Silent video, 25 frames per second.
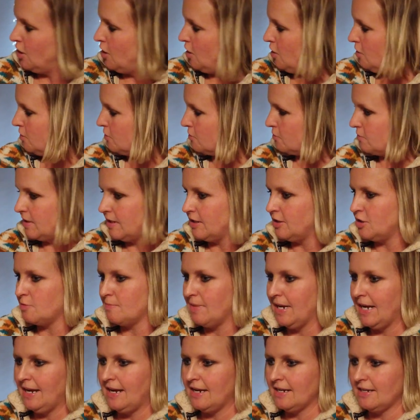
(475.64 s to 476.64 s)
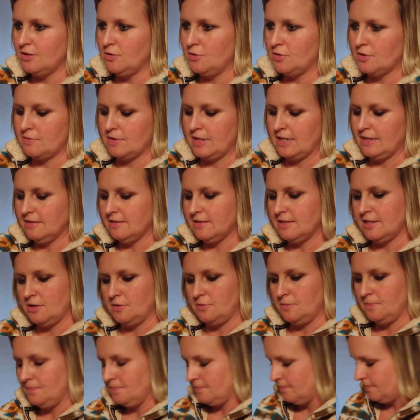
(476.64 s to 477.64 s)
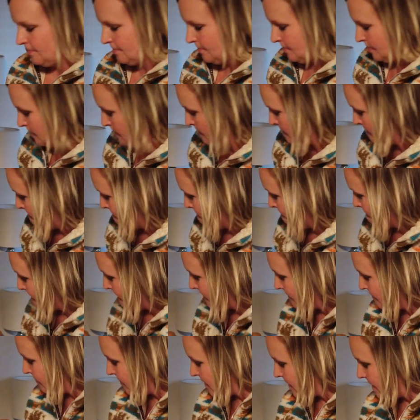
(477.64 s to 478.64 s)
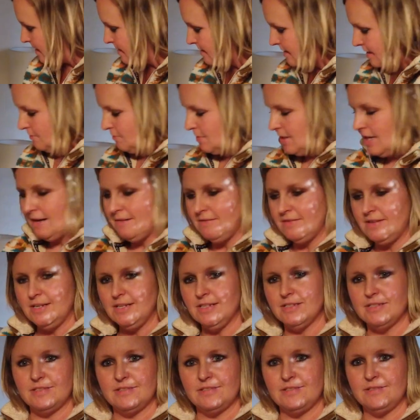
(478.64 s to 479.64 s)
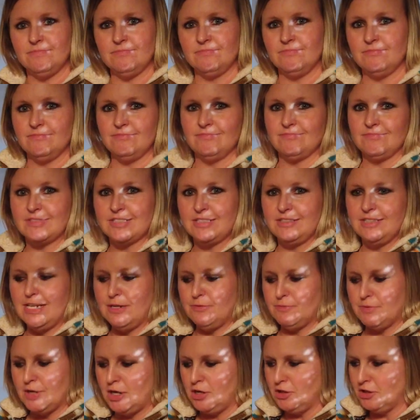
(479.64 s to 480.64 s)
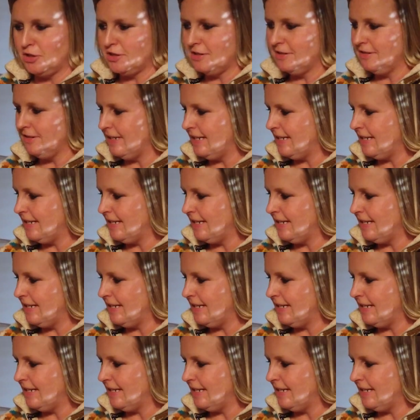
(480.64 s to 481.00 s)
all in your bag going around, so. And then we have this. Lint roller.